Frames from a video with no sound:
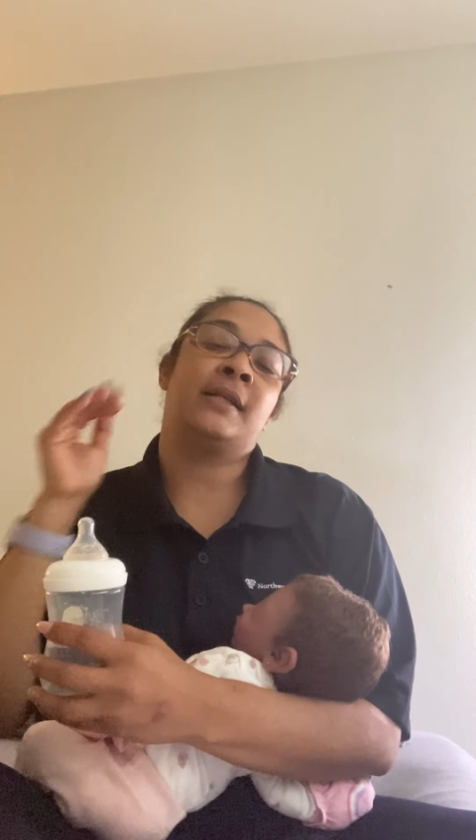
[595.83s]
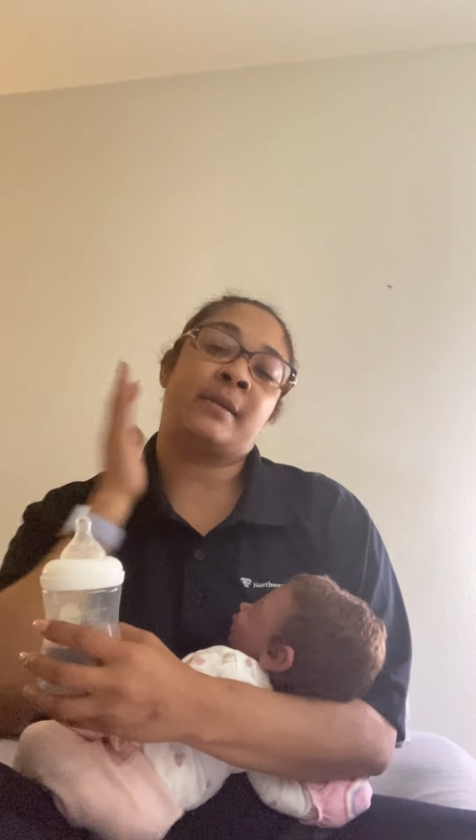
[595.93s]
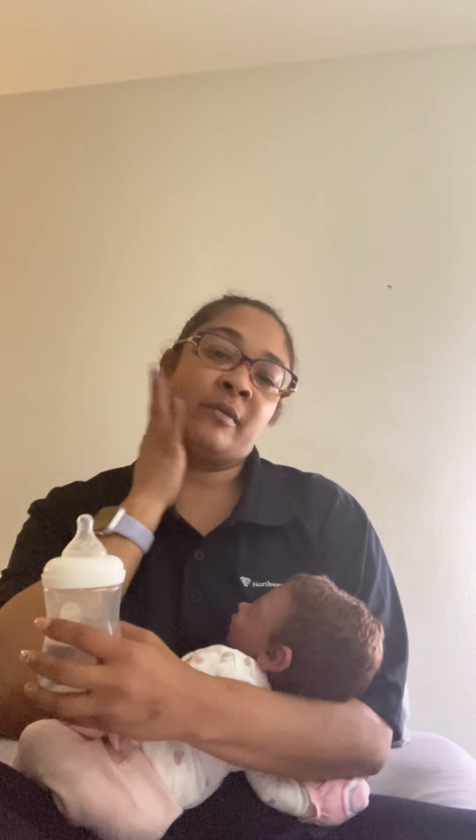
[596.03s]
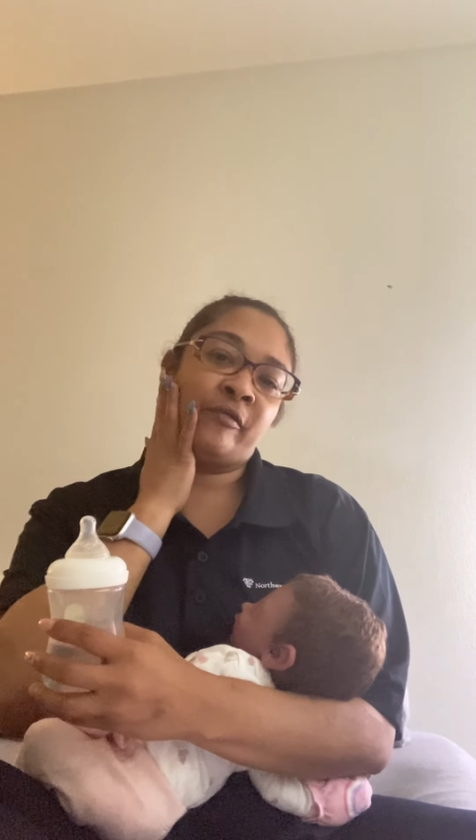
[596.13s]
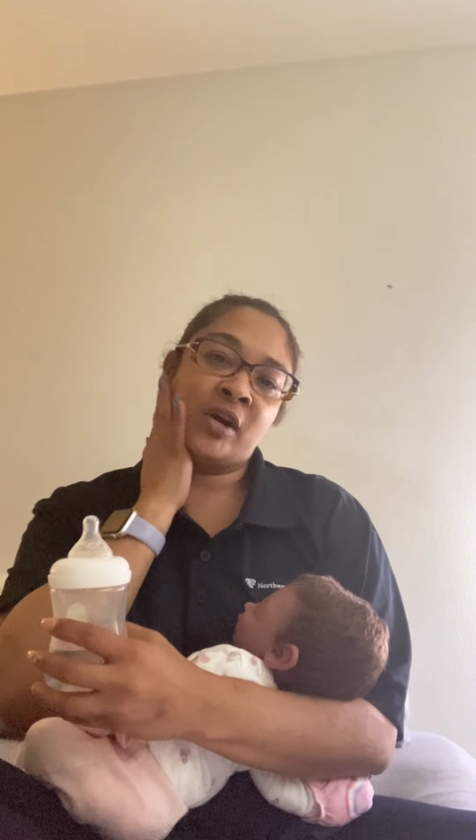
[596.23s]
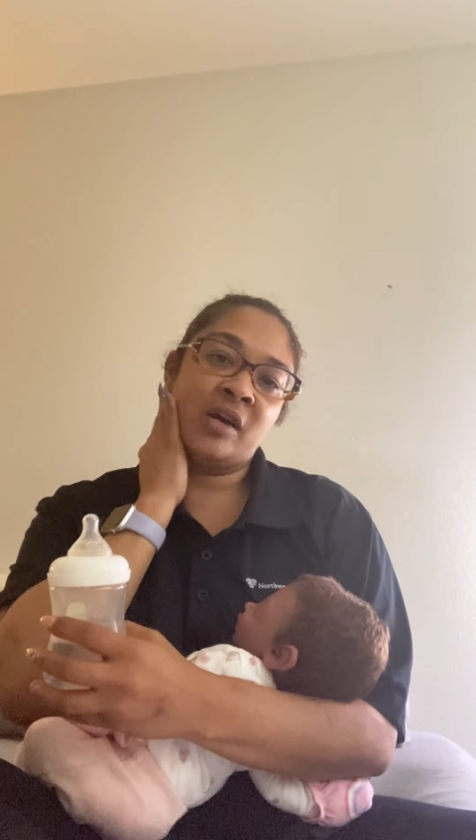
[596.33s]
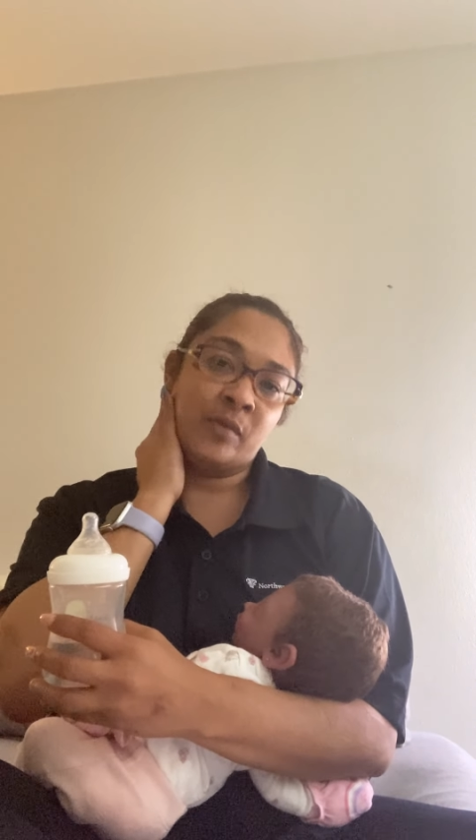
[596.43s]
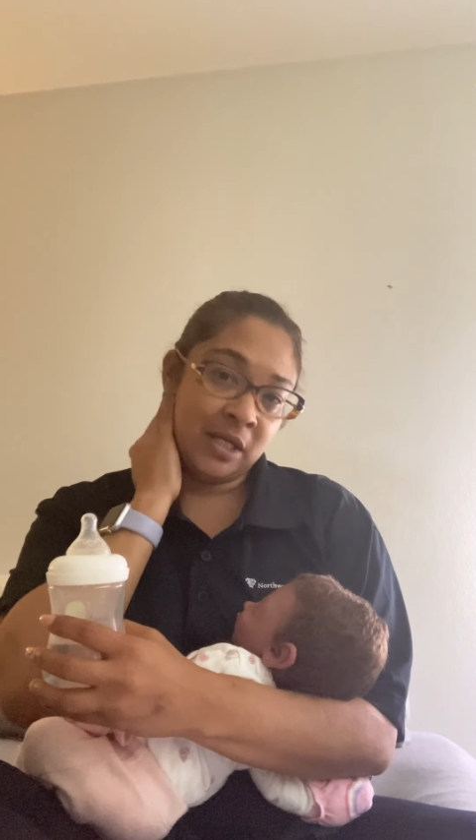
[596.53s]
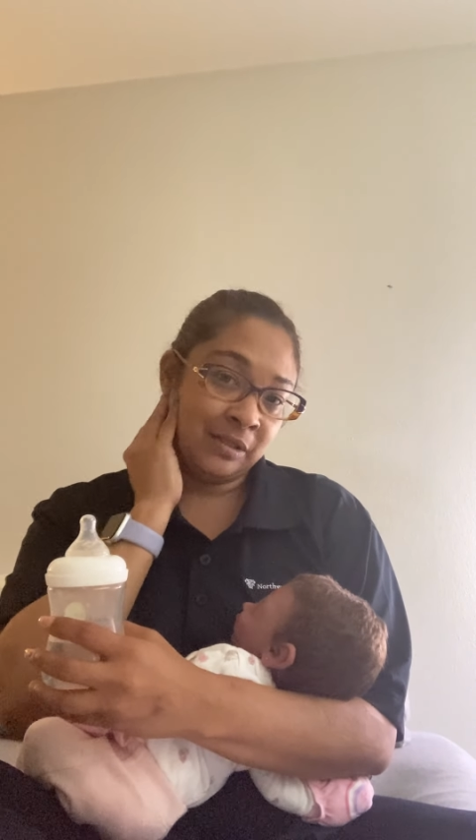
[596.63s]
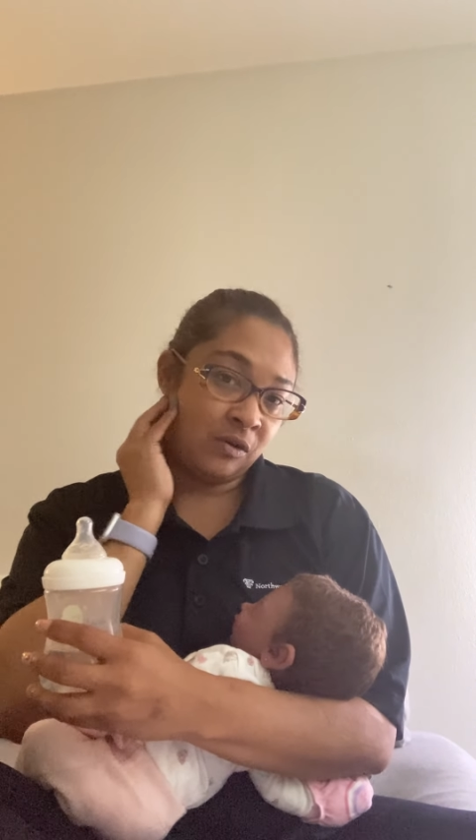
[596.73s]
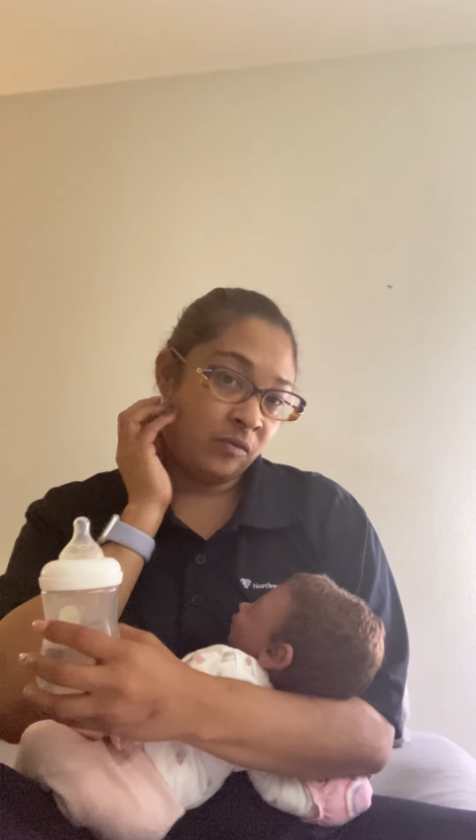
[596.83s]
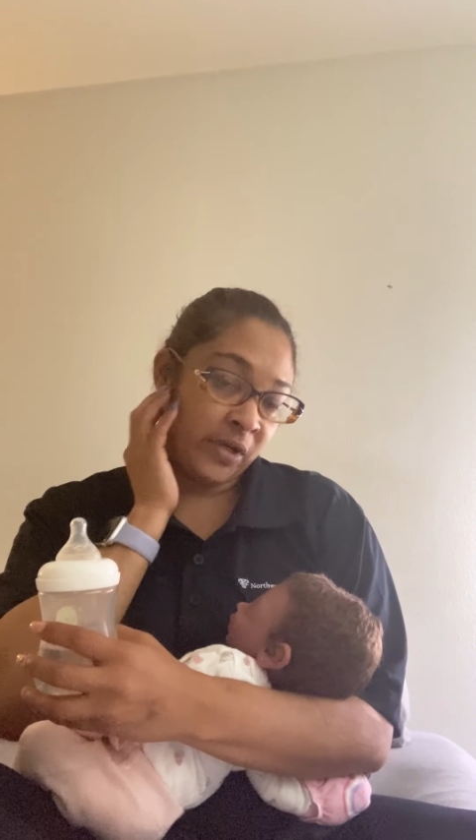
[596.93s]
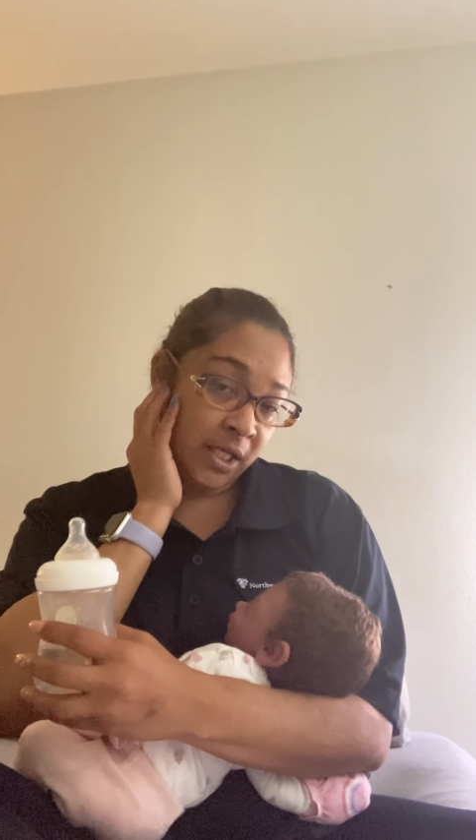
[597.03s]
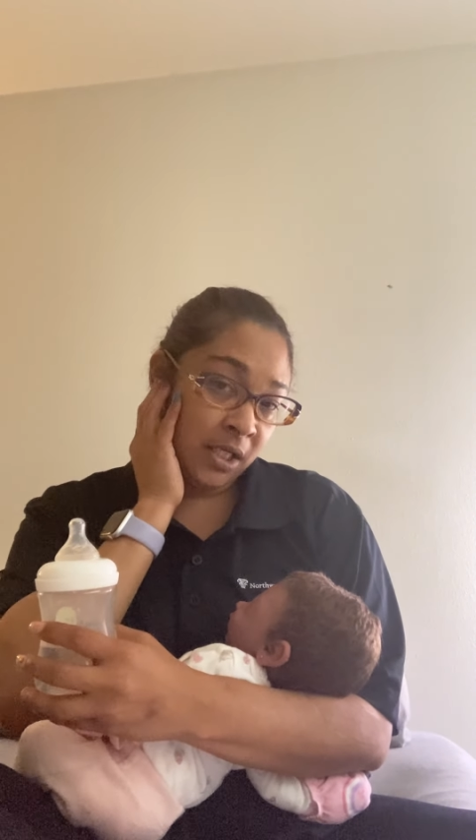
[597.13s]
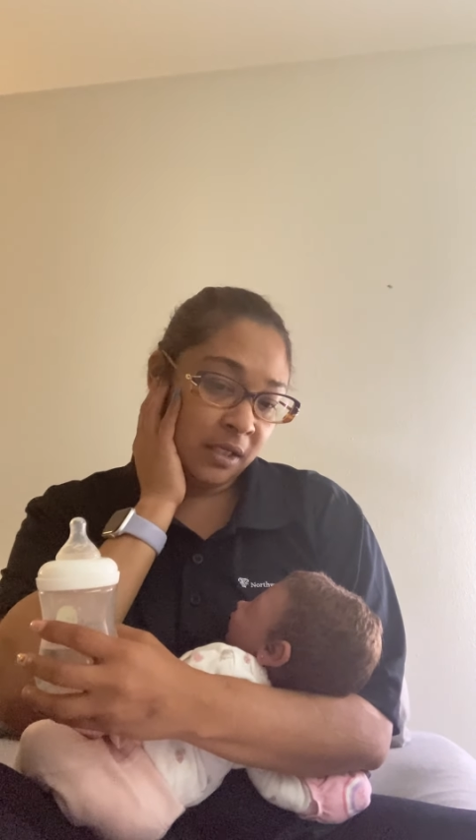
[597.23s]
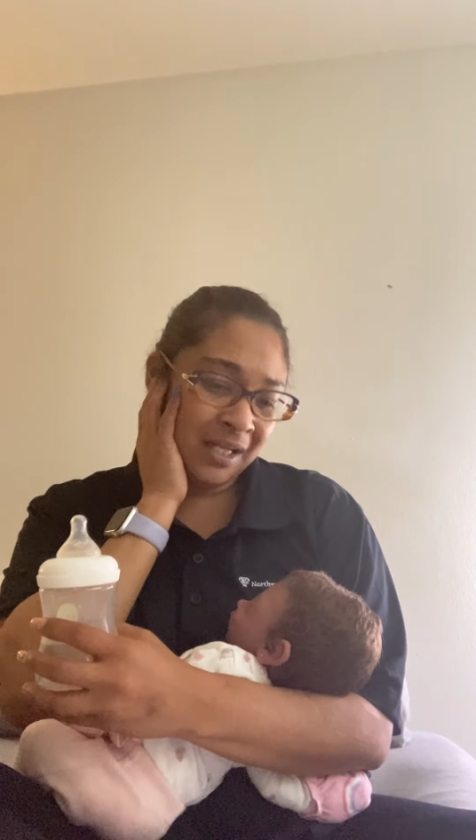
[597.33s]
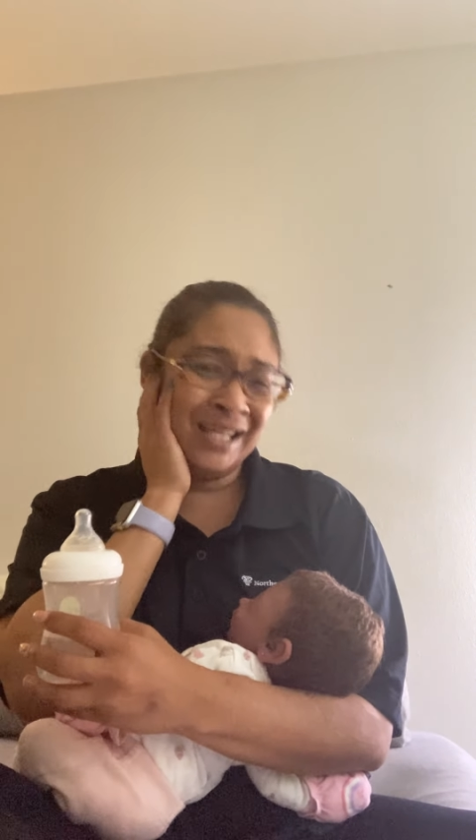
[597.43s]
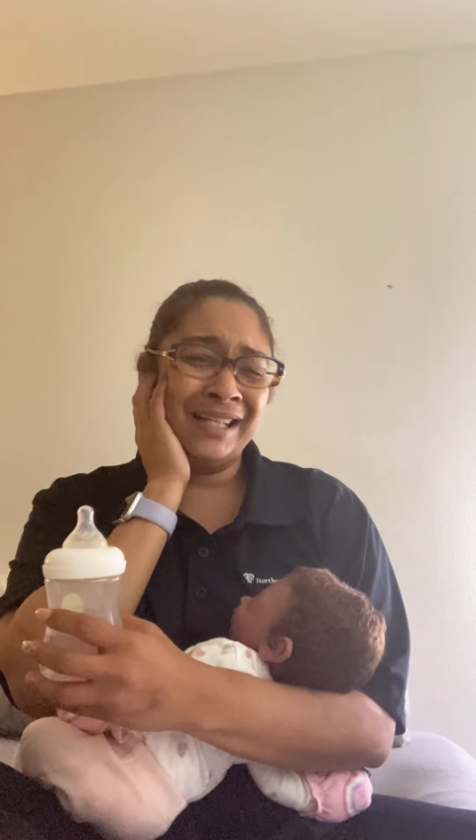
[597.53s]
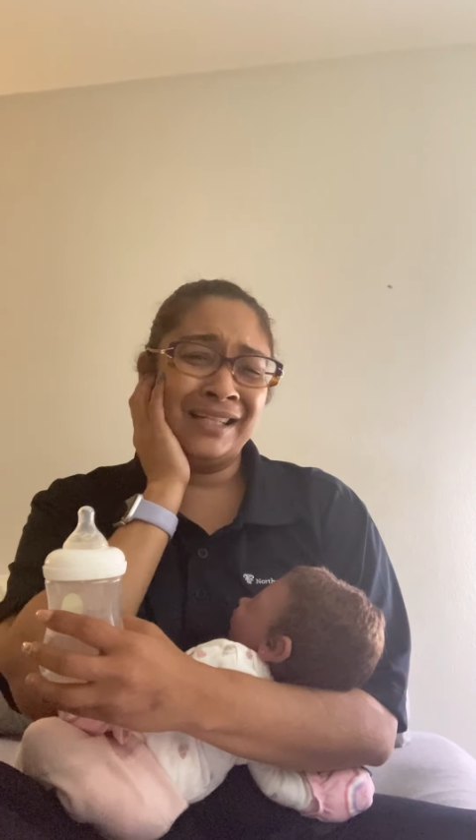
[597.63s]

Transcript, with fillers: because I'm afraid what it's going to read.